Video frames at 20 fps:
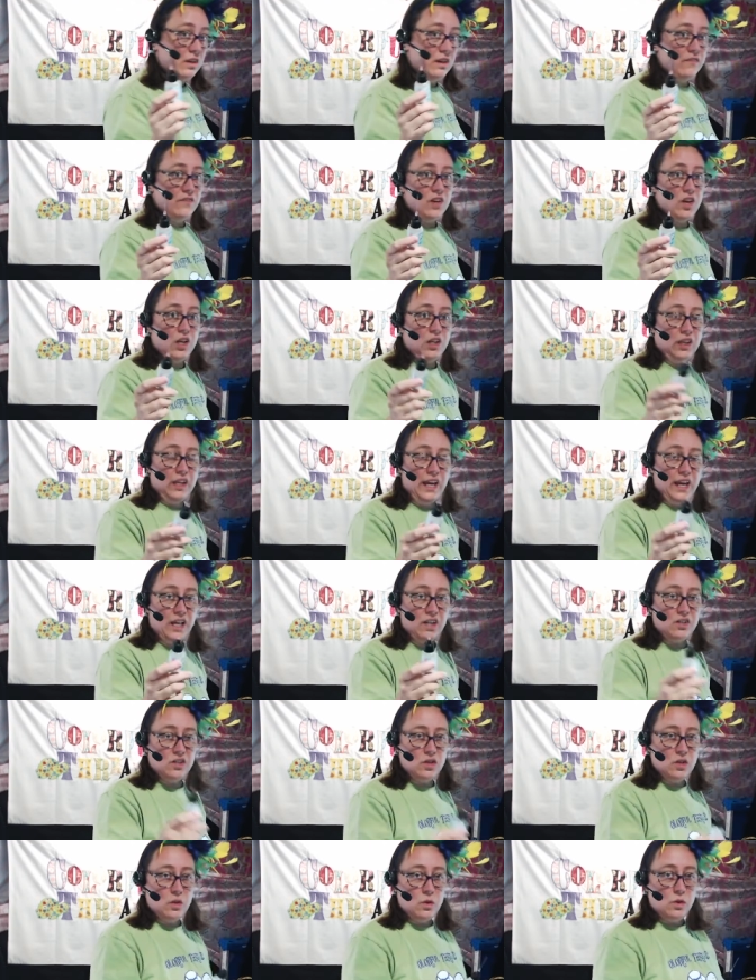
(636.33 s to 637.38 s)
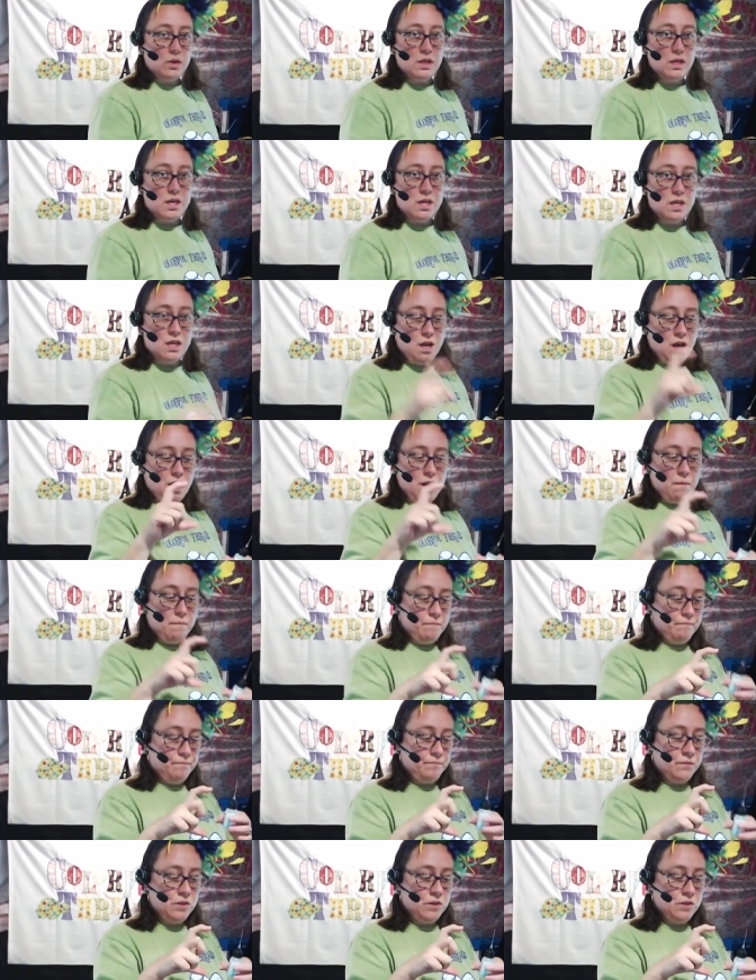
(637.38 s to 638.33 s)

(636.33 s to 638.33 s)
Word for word: give you a link to the, um,